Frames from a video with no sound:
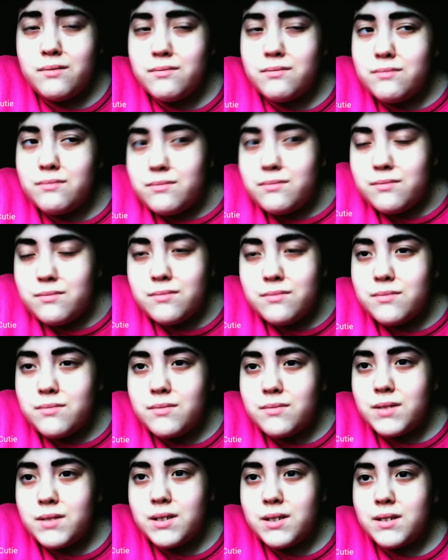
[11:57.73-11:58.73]

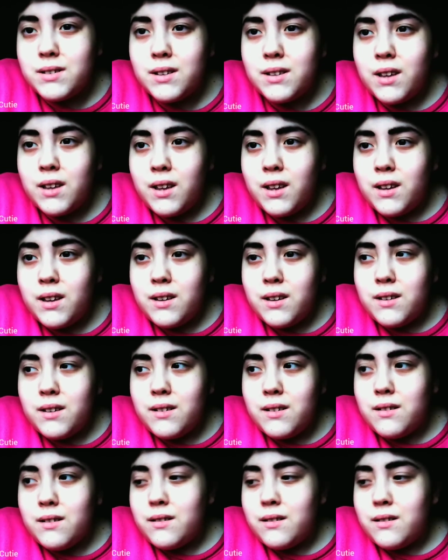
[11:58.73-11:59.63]
(silence)